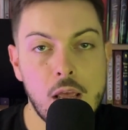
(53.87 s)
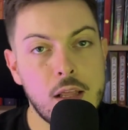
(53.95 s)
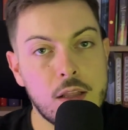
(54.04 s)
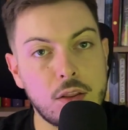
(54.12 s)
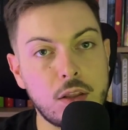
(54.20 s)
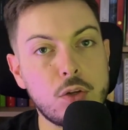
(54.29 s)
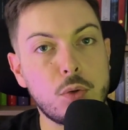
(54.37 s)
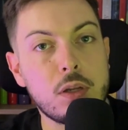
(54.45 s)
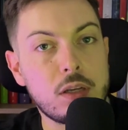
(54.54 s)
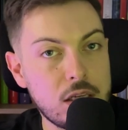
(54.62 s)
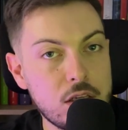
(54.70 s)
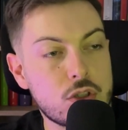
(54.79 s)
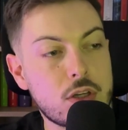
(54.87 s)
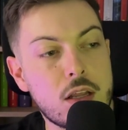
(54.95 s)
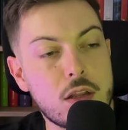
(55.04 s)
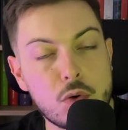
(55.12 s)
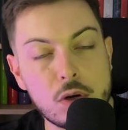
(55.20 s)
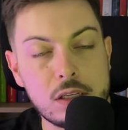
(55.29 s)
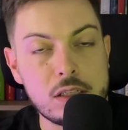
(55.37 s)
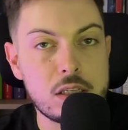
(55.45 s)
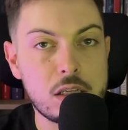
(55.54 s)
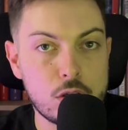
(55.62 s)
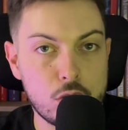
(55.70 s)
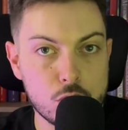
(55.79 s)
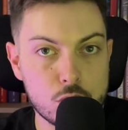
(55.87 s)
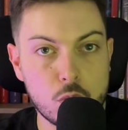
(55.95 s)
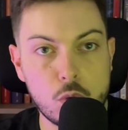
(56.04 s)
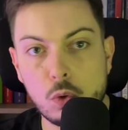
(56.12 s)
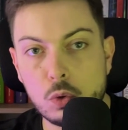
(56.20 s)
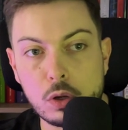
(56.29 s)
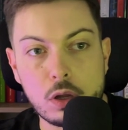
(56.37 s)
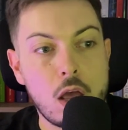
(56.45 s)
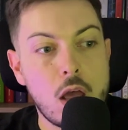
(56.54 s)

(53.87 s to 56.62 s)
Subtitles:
that they're doing, each day they're releasing a new tool or